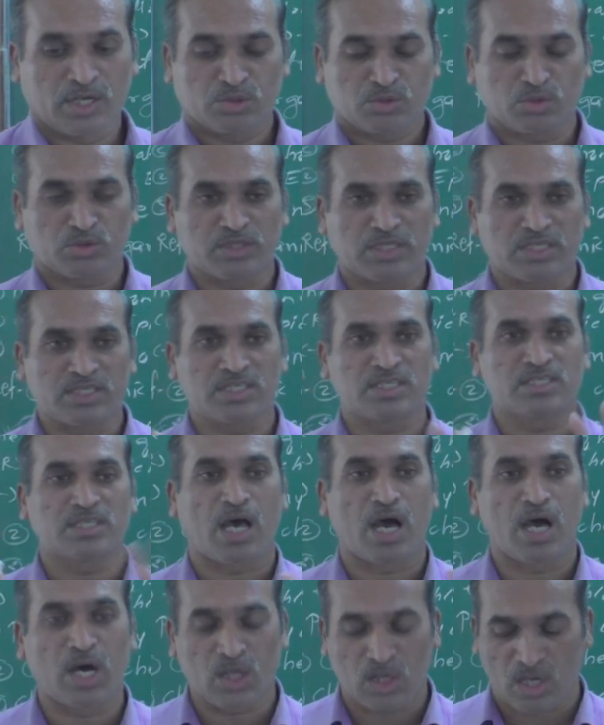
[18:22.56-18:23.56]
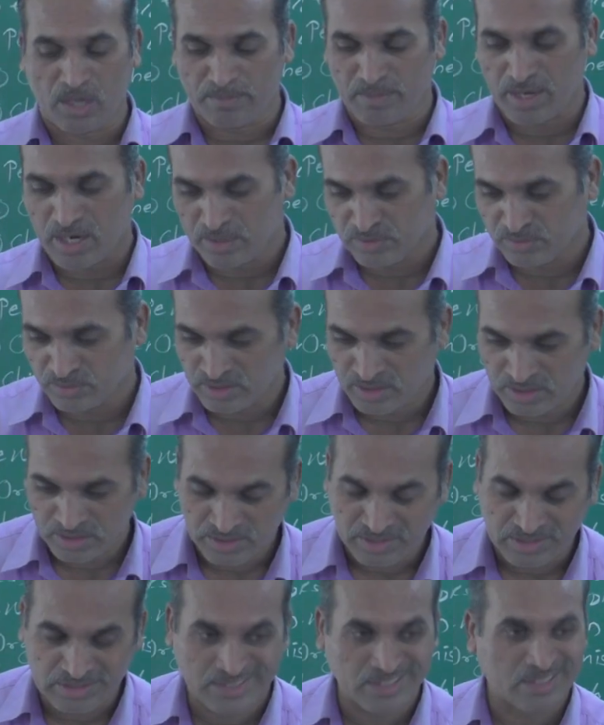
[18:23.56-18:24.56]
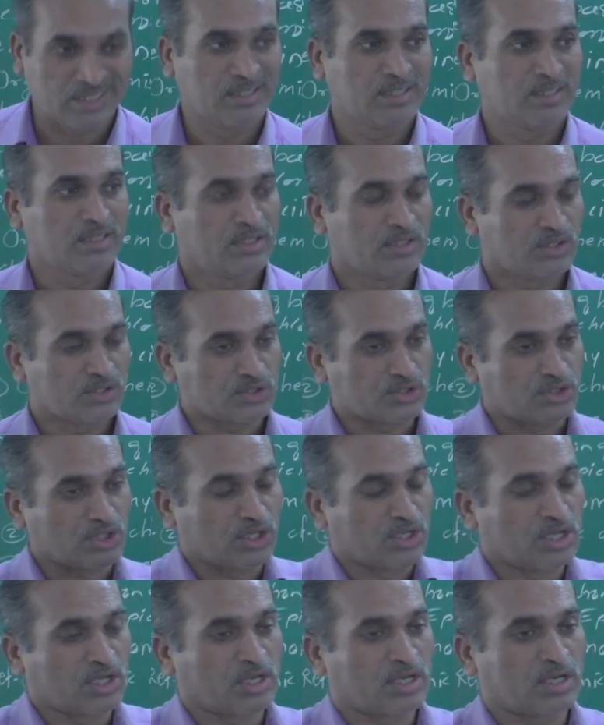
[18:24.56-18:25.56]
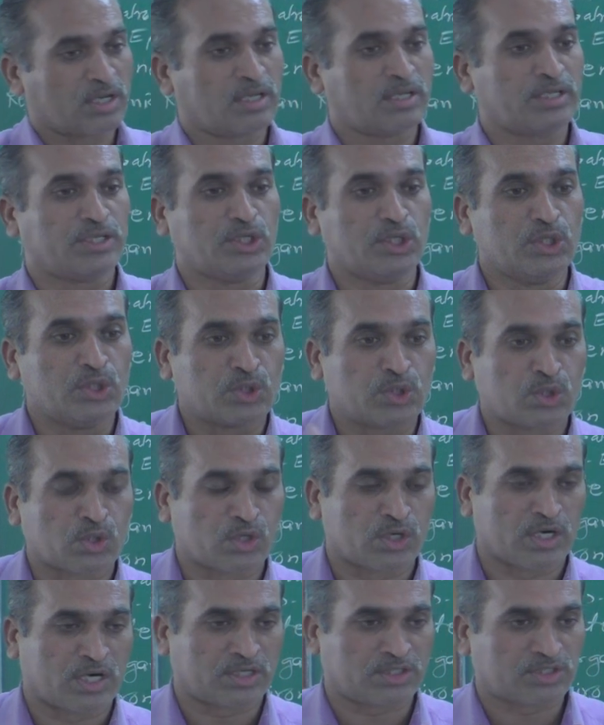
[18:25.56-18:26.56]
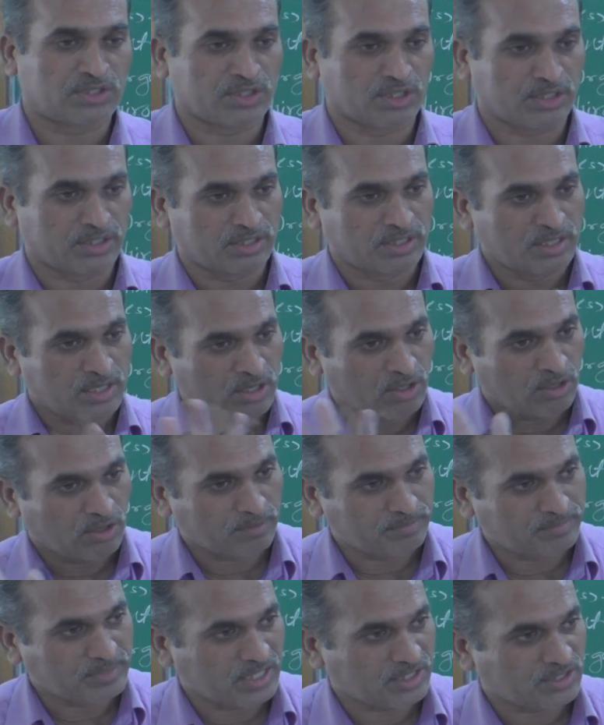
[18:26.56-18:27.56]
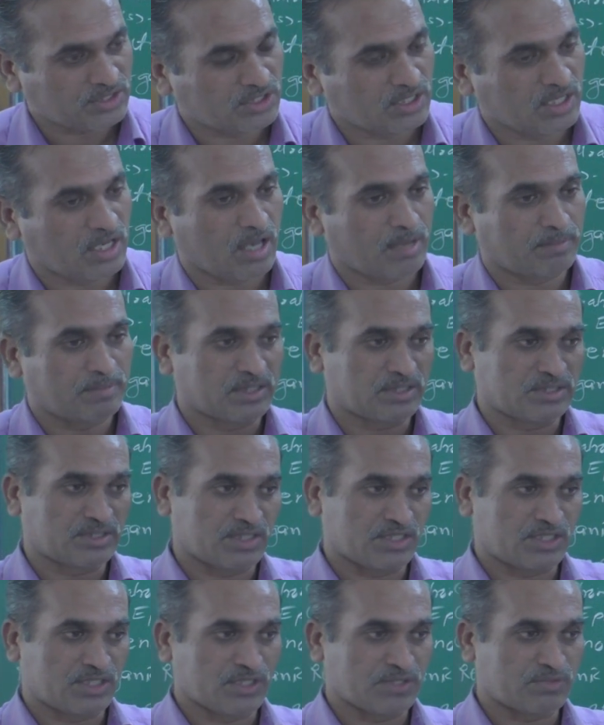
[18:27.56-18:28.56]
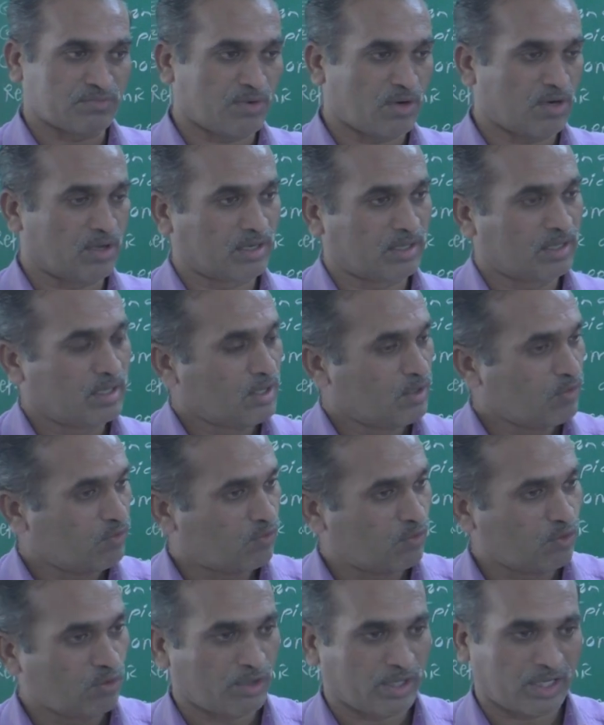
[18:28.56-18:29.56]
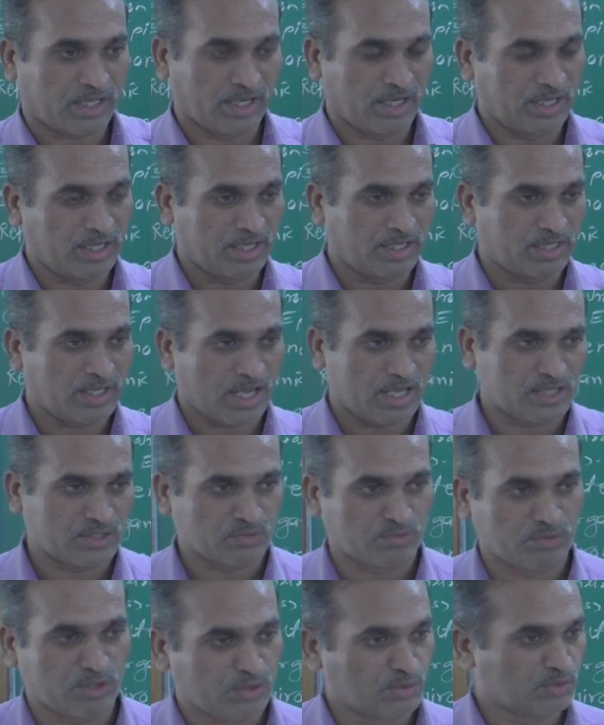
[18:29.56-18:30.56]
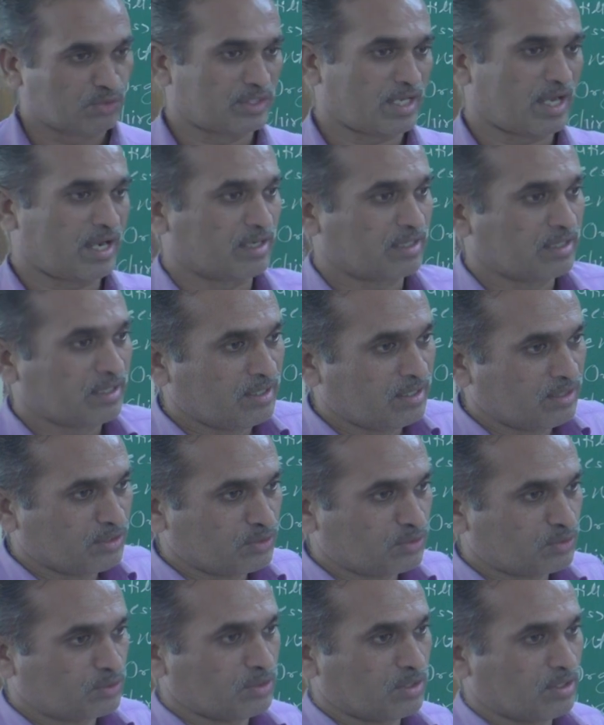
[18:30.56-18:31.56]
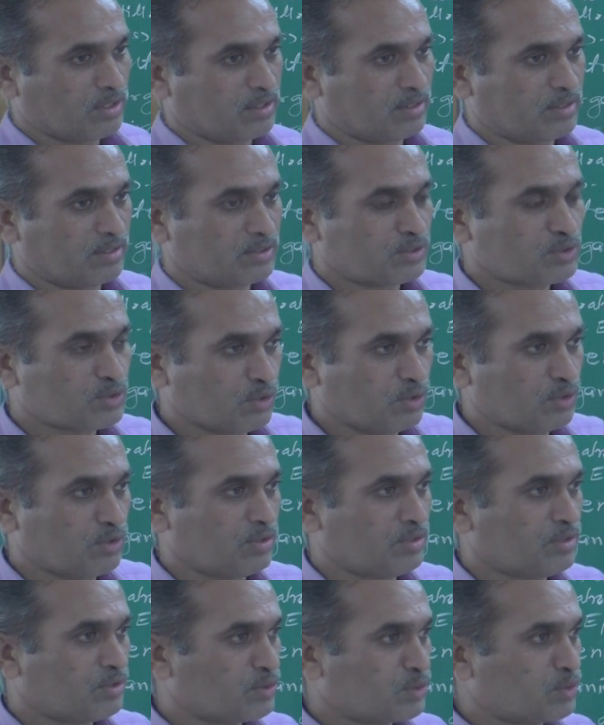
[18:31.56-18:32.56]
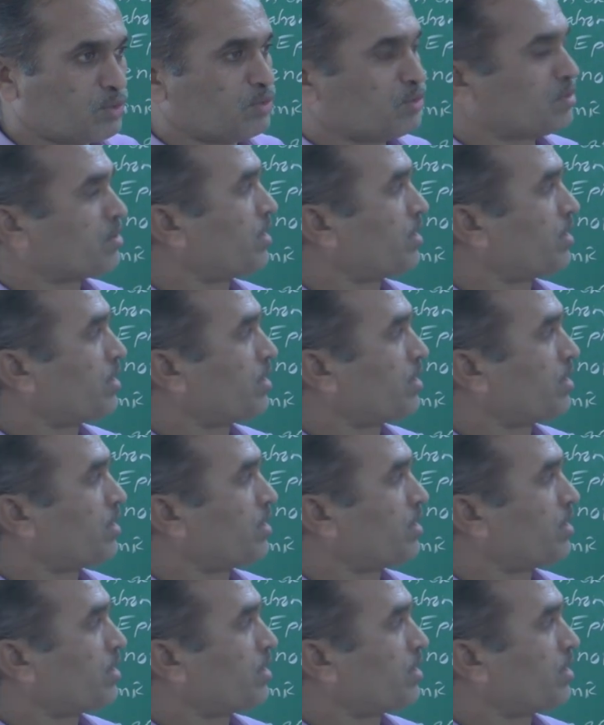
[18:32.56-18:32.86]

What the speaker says: So this is all about the general introduction of that syllabus. This is for 4 credit, as we know that, so 2